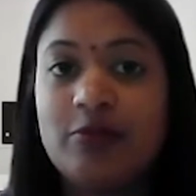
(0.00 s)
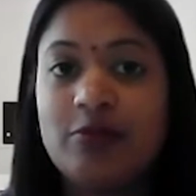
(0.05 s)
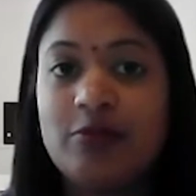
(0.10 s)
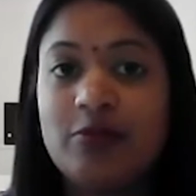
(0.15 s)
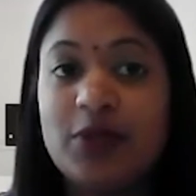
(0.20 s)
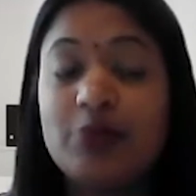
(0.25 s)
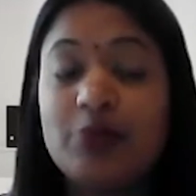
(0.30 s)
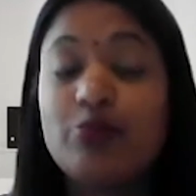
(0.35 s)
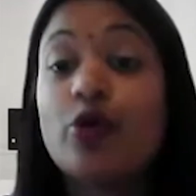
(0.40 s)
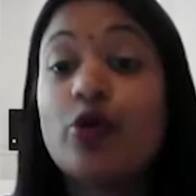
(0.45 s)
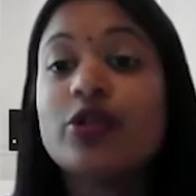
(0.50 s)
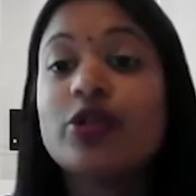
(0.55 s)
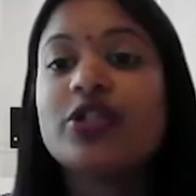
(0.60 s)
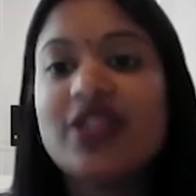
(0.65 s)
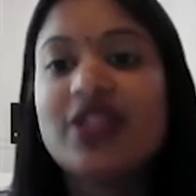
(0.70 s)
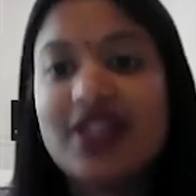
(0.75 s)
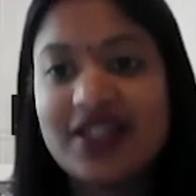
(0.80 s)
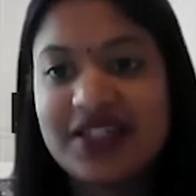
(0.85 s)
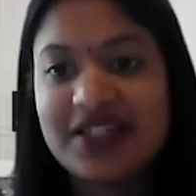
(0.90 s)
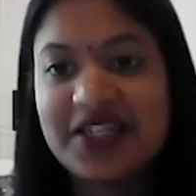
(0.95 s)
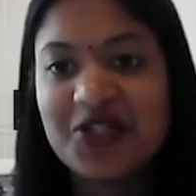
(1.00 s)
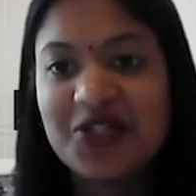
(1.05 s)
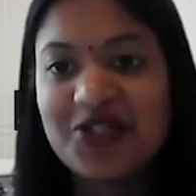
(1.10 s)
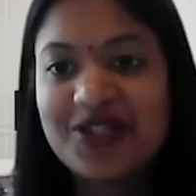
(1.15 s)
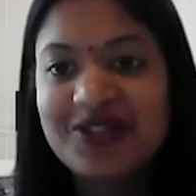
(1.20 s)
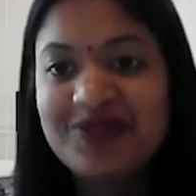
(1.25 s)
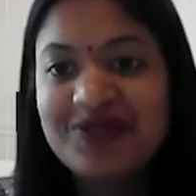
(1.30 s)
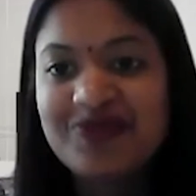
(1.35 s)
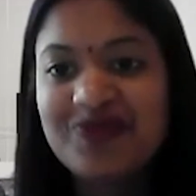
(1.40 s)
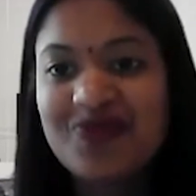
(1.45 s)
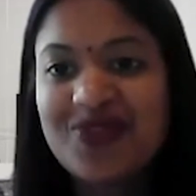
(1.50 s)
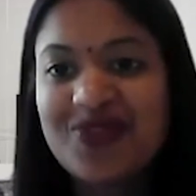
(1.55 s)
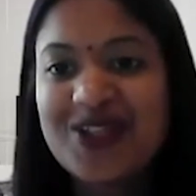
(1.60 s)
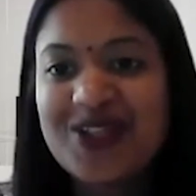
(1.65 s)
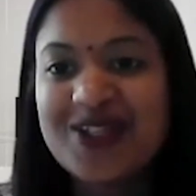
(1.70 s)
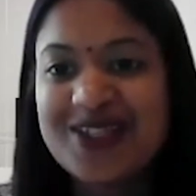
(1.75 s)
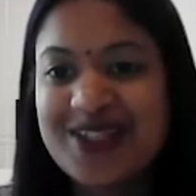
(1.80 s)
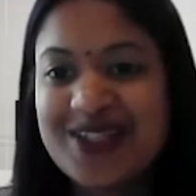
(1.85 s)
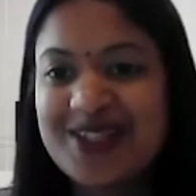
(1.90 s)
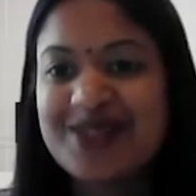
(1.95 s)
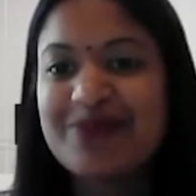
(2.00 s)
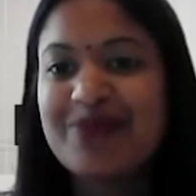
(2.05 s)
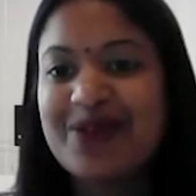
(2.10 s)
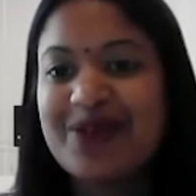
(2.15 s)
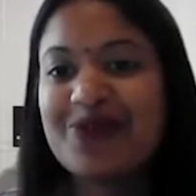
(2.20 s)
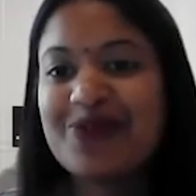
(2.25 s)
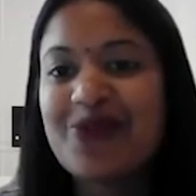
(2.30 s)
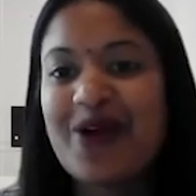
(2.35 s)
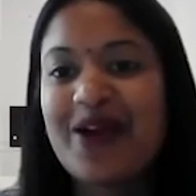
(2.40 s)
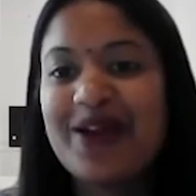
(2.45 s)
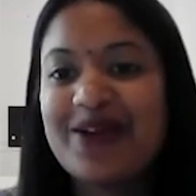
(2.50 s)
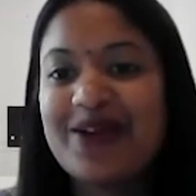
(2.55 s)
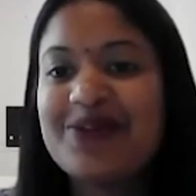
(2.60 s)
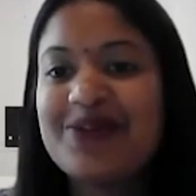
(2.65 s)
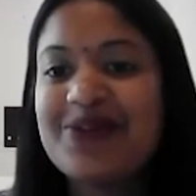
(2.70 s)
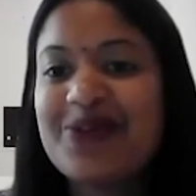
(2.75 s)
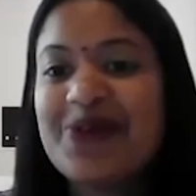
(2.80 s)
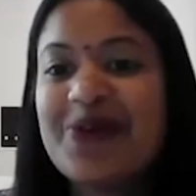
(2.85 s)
been brought to their attention because there's been quite